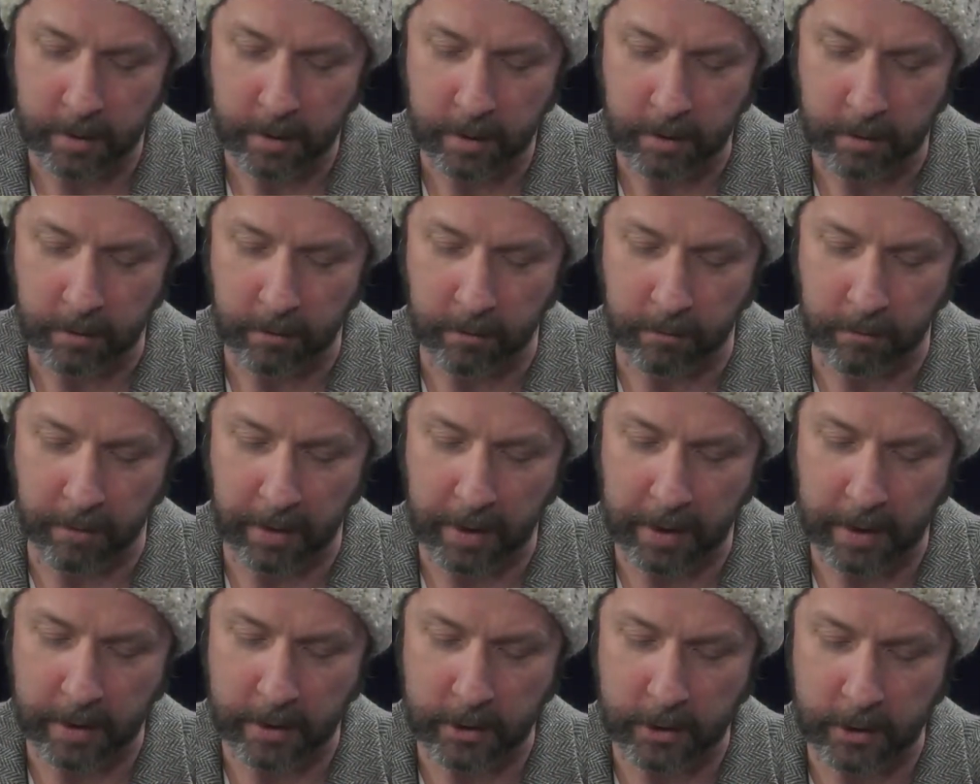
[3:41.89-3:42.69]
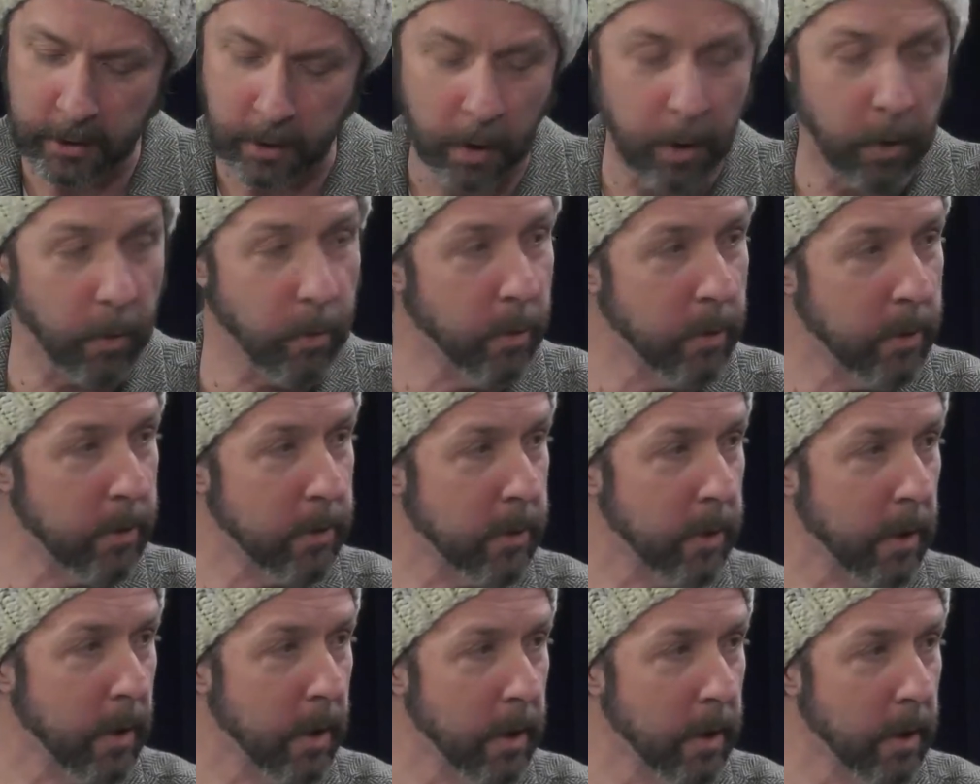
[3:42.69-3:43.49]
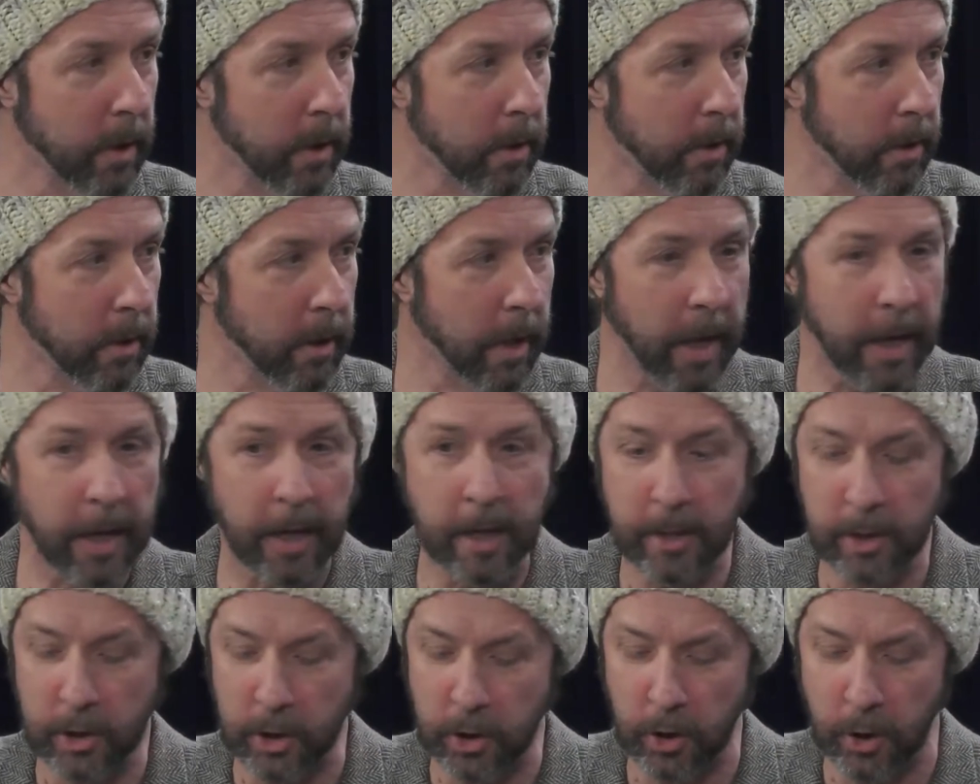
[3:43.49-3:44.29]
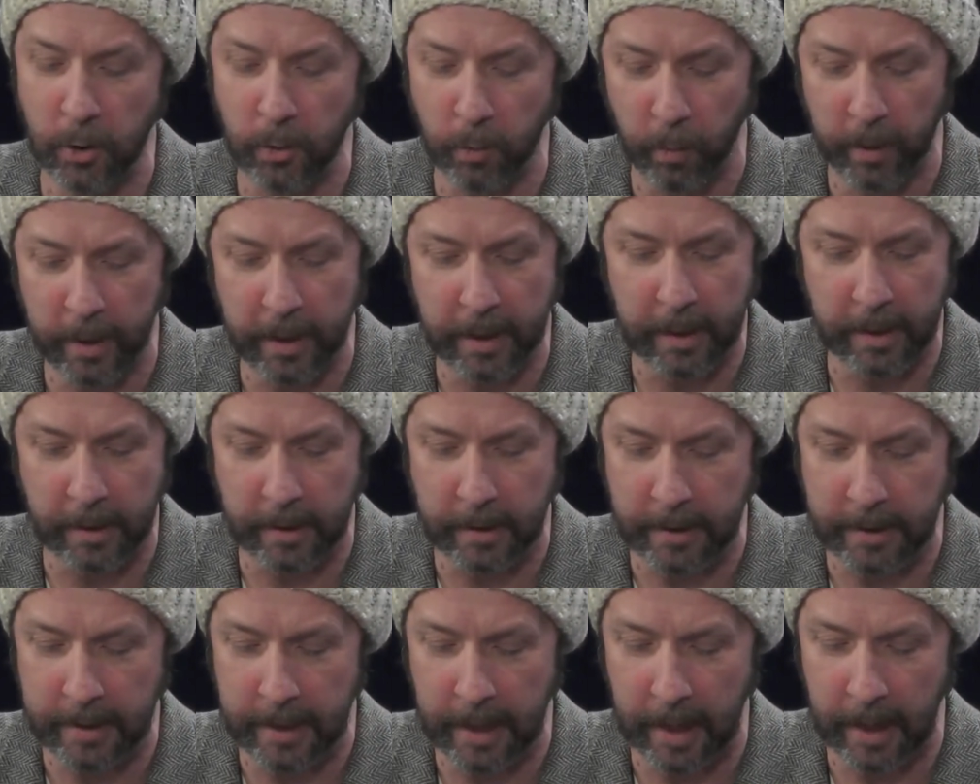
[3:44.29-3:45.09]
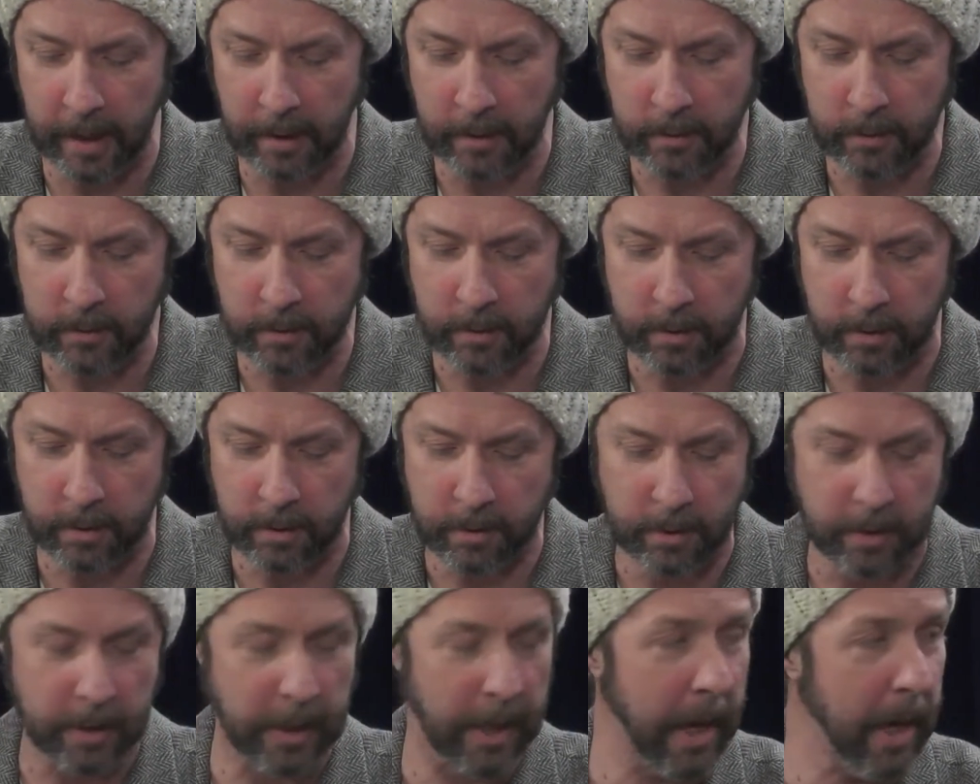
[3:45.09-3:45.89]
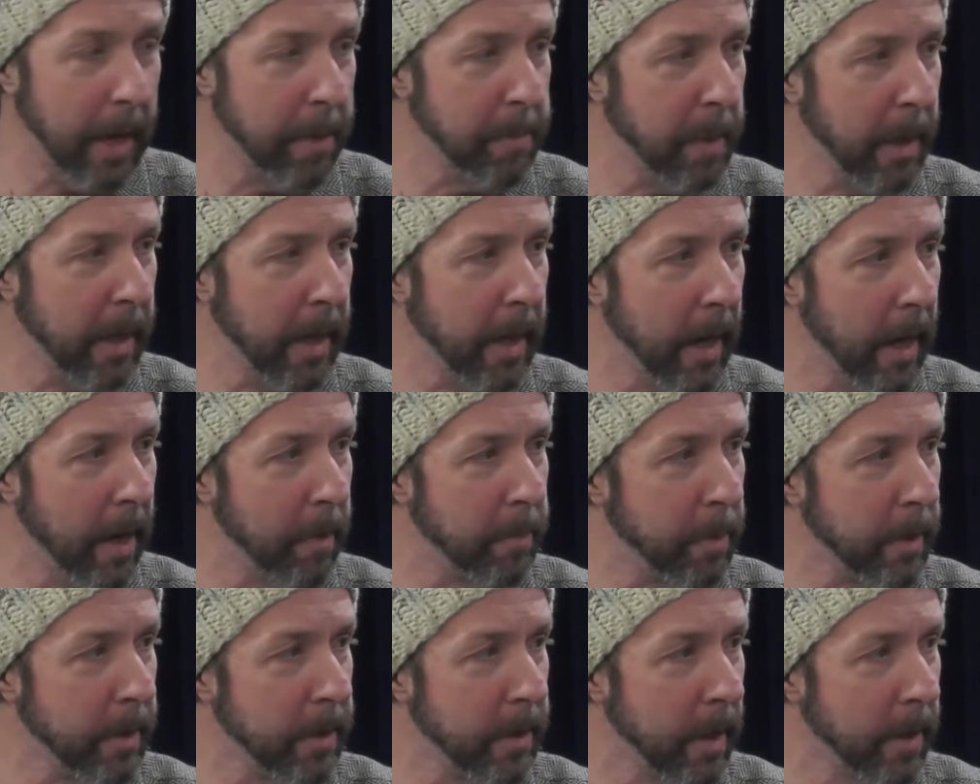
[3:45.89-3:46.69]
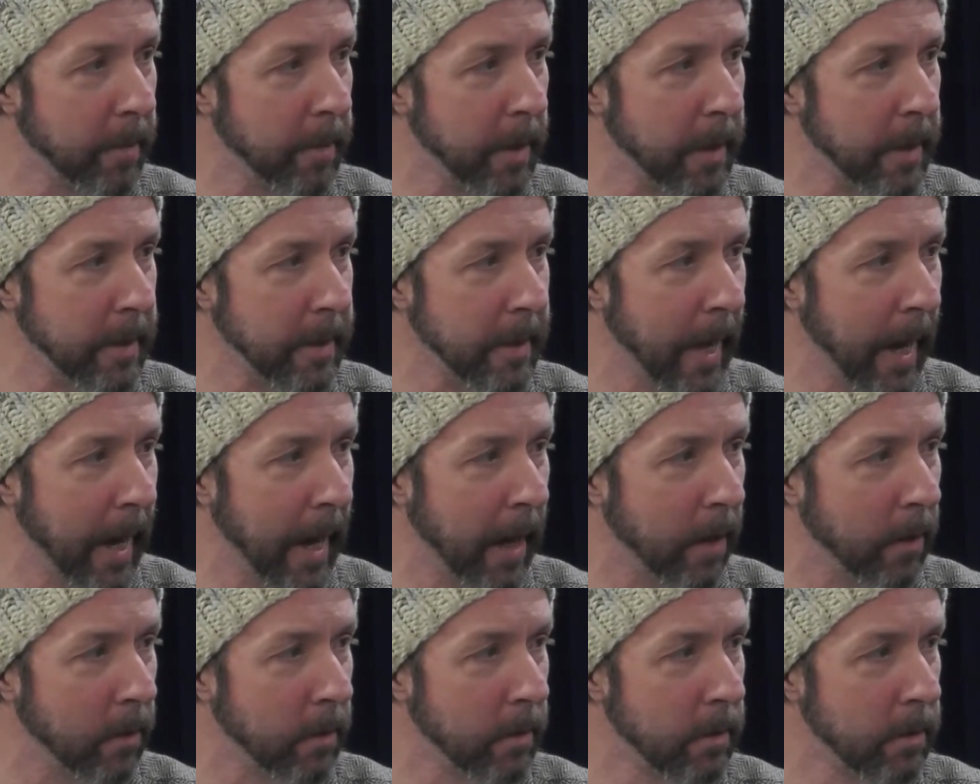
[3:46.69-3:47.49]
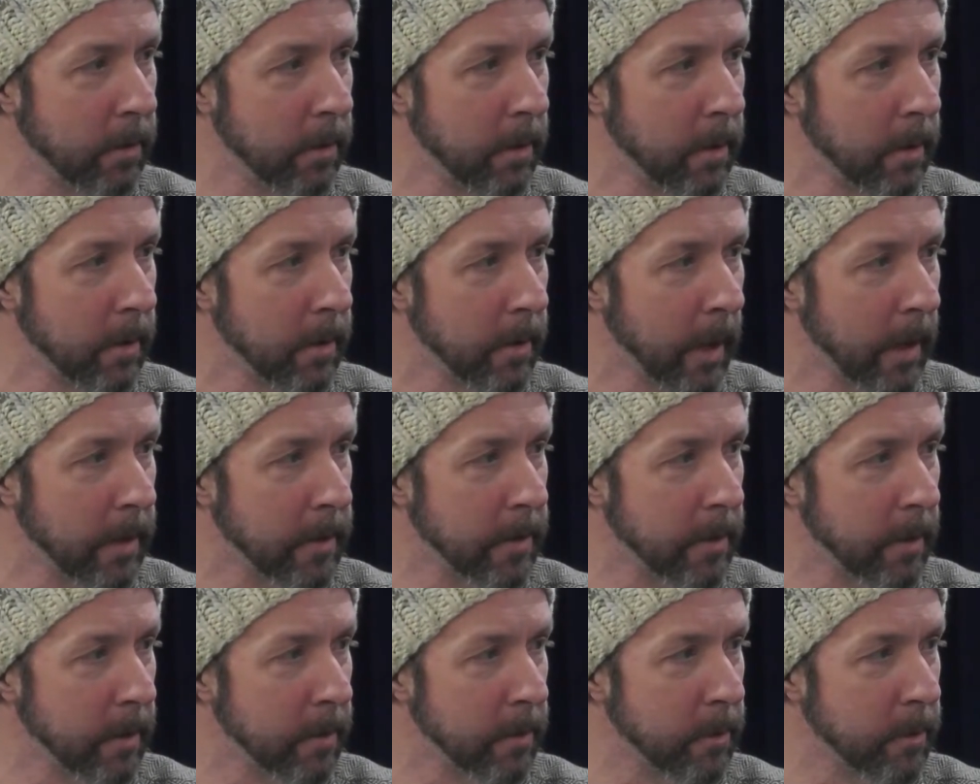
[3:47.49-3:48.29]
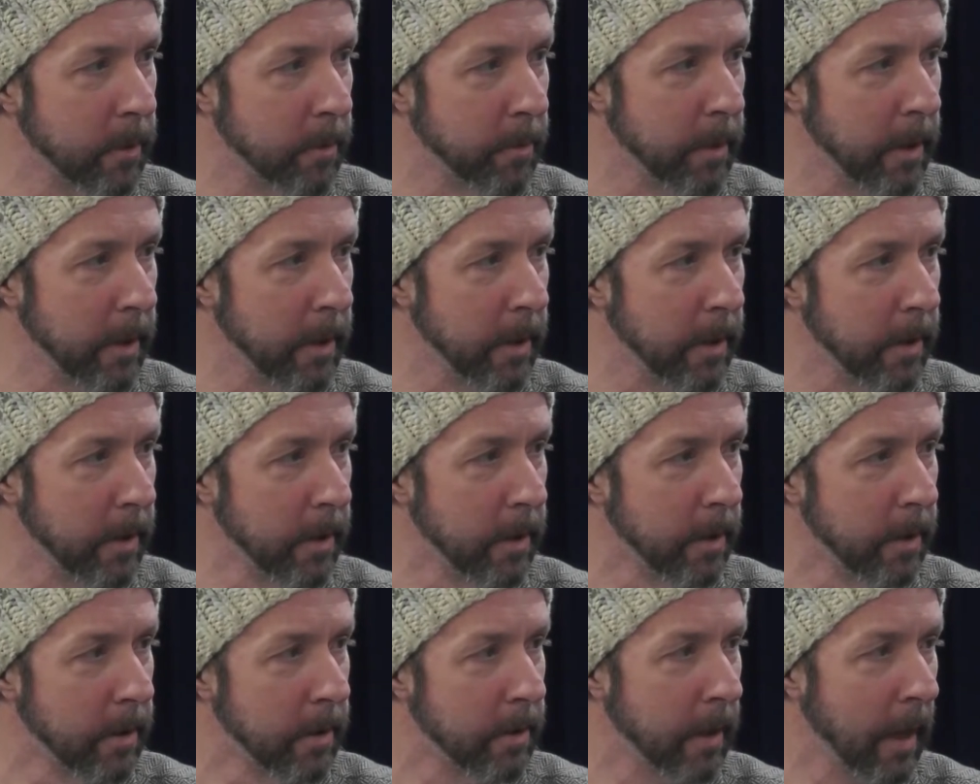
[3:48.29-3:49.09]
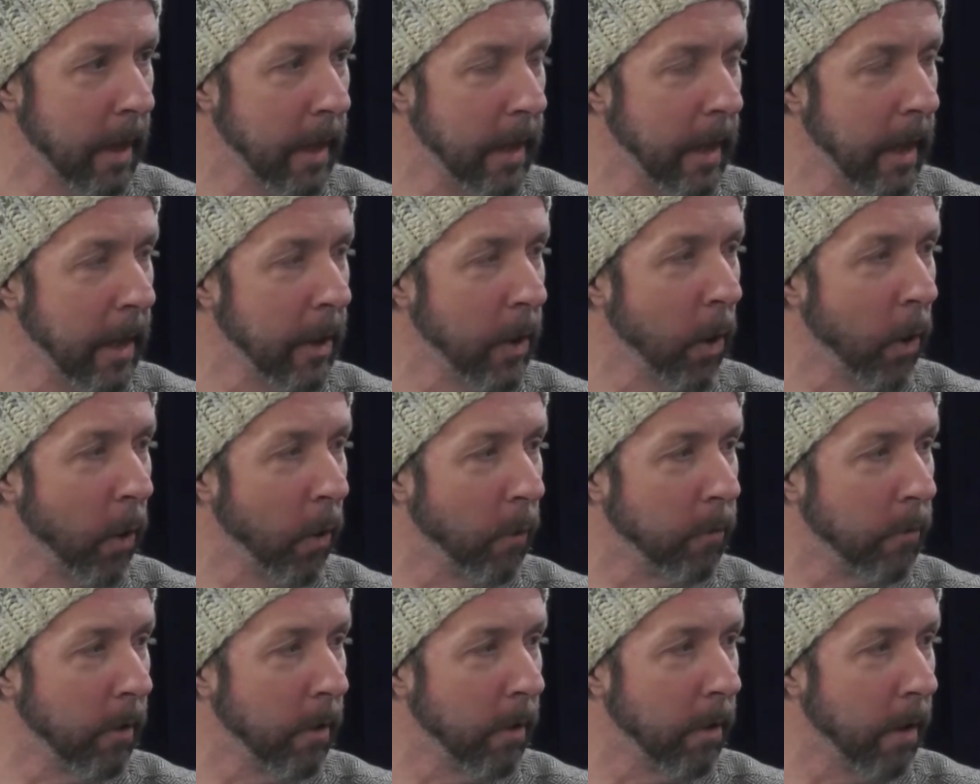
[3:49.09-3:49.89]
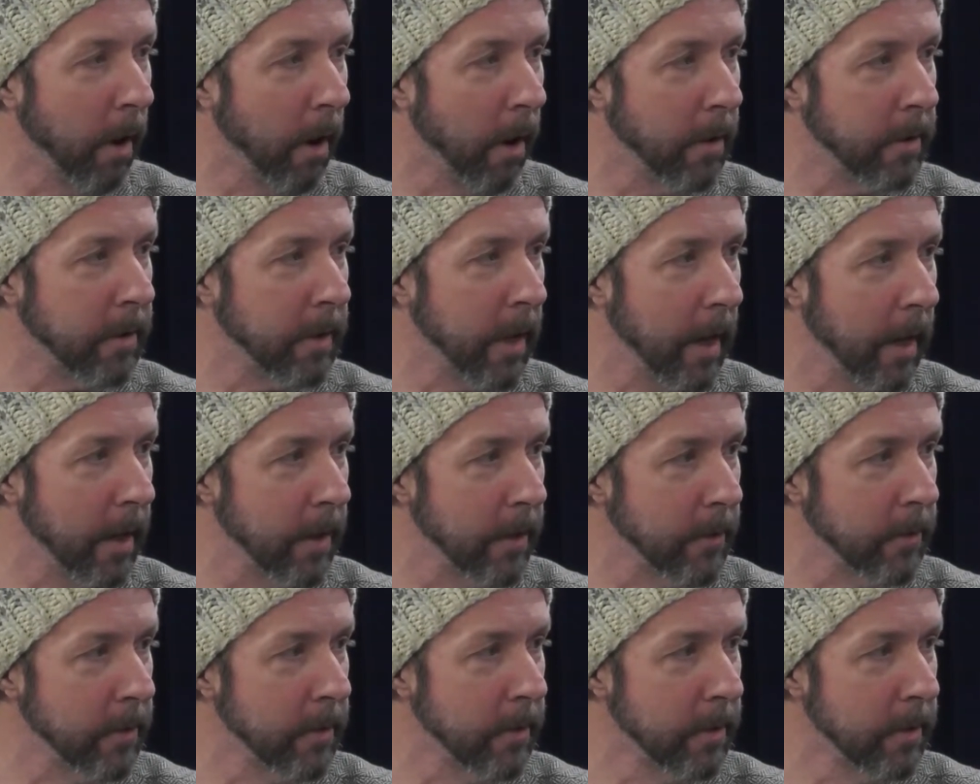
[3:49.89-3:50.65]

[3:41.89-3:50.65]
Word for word: Van Joe was a little late. A little Should late. we announce this gaming epidemic now? that seems to be I think taking over head. our town. Well,